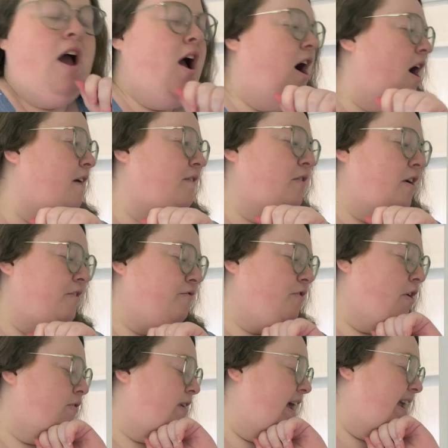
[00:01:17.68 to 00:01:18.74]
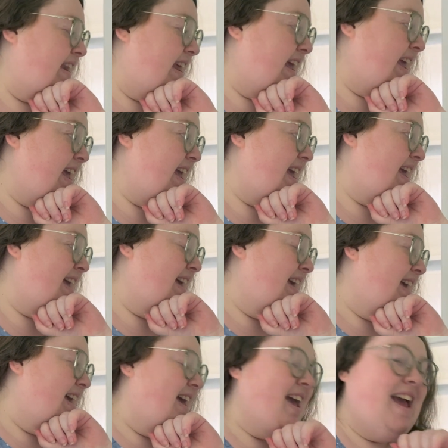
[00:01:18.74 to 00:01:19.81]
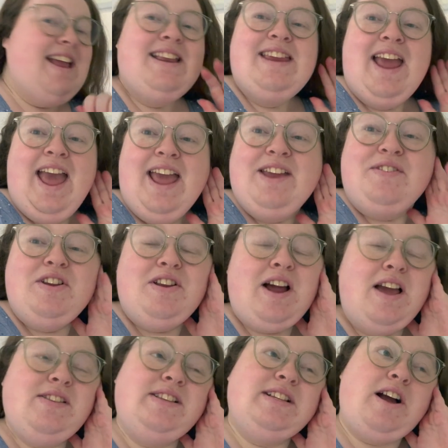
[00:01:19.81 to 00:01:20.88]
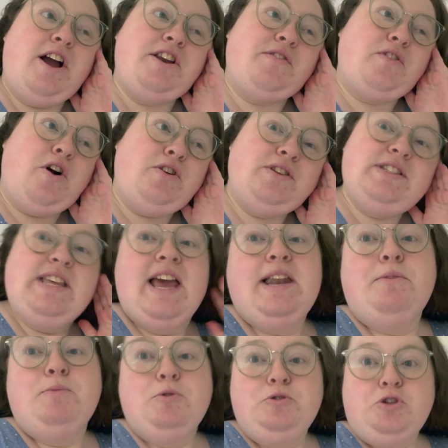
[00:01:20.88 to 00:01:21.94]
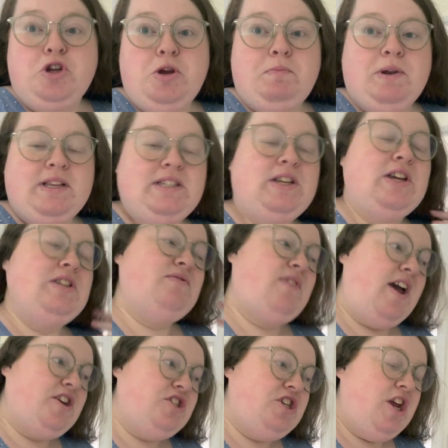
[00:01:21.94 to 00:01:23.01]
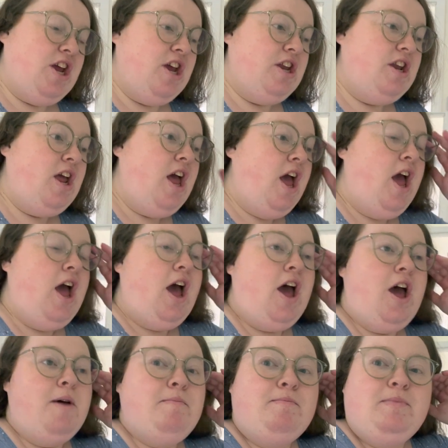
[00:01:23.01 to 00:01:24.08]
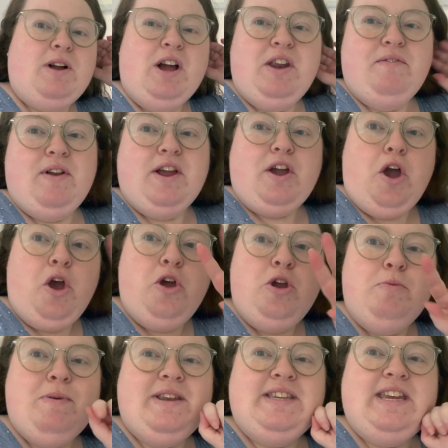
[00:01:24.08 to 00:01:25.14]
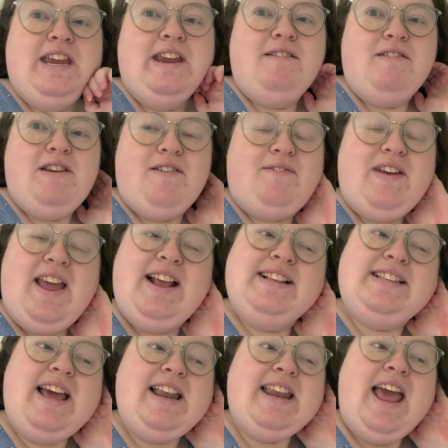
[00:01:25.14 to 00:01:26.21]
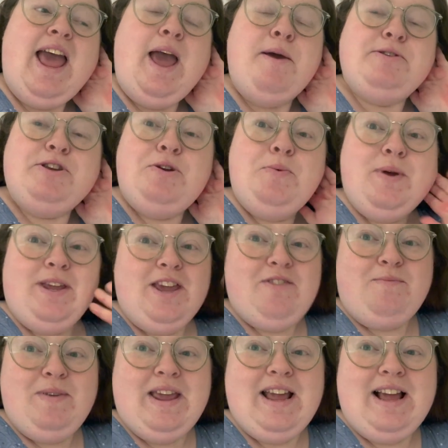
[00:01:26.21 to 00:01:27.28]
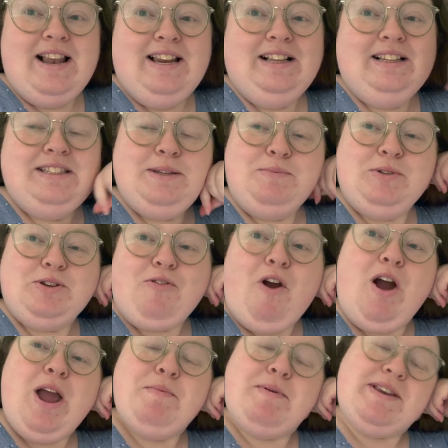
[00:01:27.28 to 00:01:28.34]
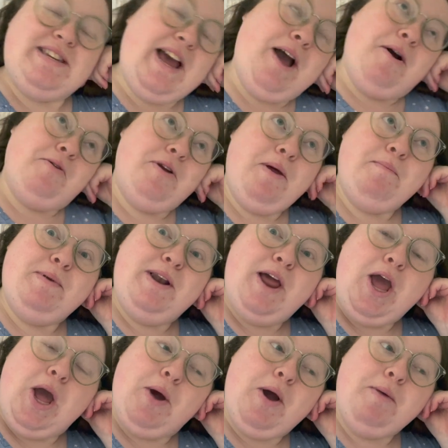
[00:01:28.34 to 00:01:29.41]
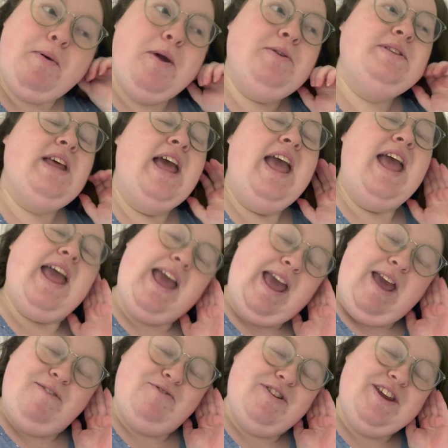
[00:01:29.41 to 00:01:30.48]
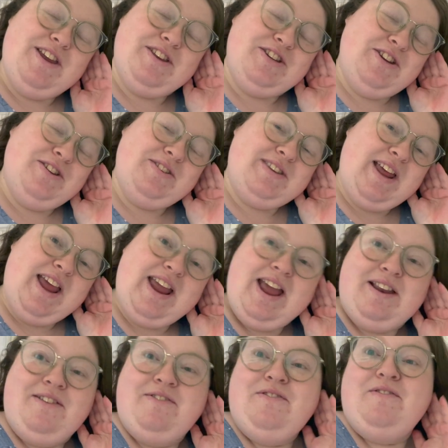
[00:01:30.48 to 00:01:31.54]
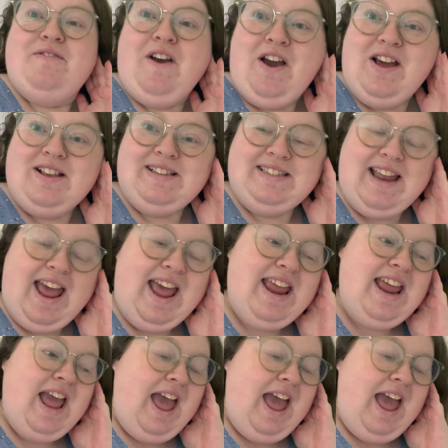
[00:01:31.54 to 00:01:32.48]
I thought I'd throw that in here. And yeah, if you like this kind of content, also your plus size fashion, um, kind of like home interior things, then do give me a little subscribe down below. I post every Tuesday and Thursday.